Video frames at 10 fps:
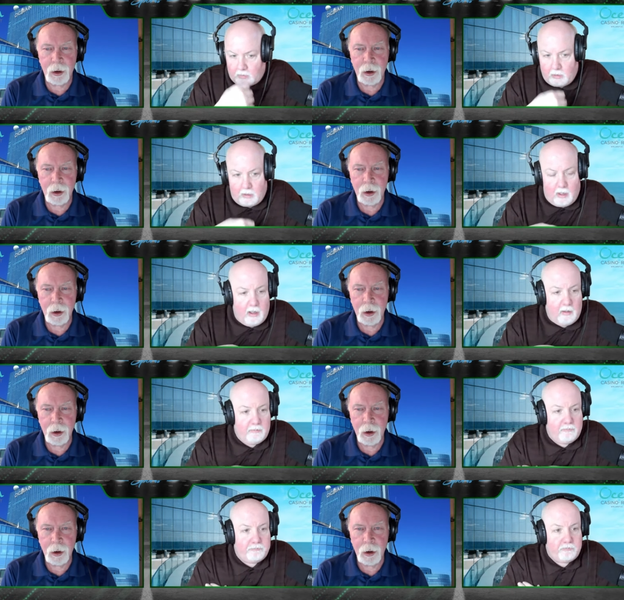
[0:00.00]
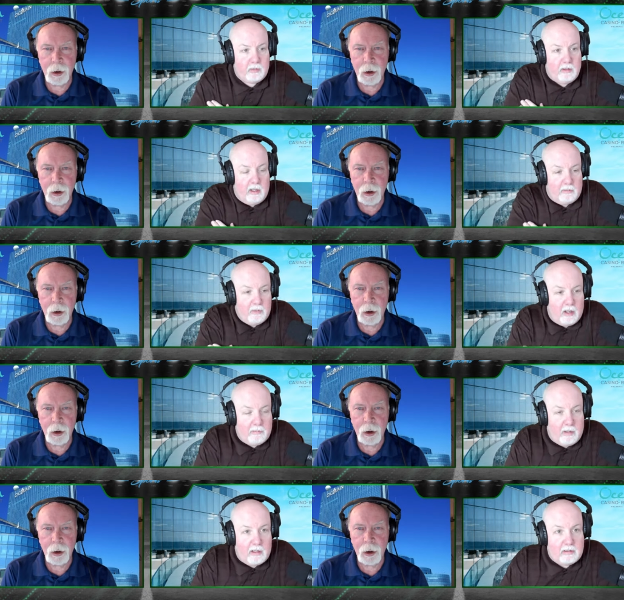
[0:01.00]
Speaker 1: Um, yeah,
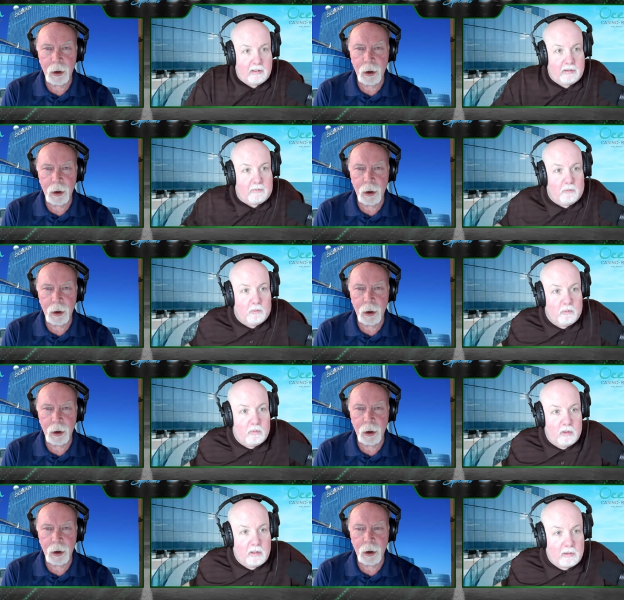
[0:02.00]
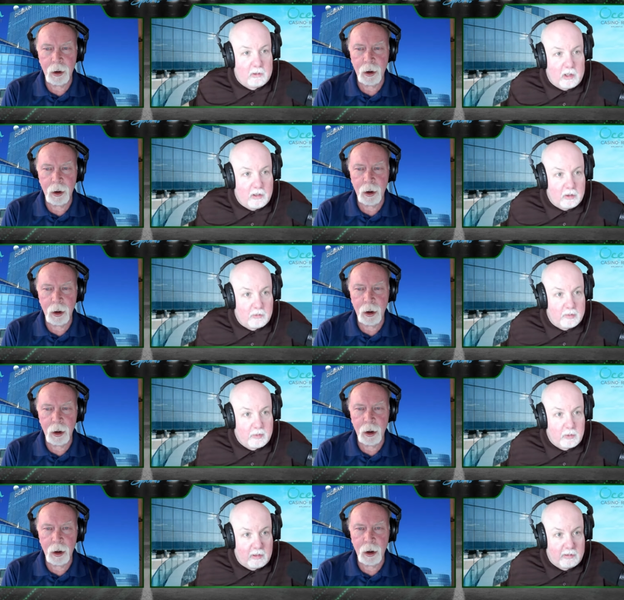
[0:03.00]
I, I think another
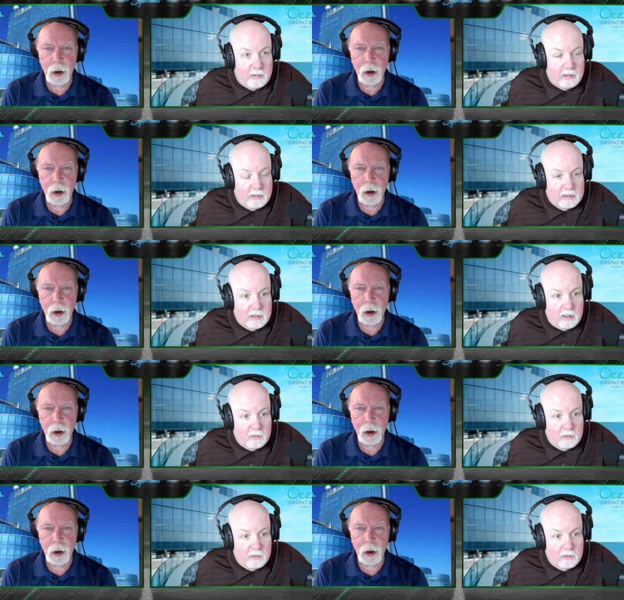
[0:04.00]
underreported thing is Doug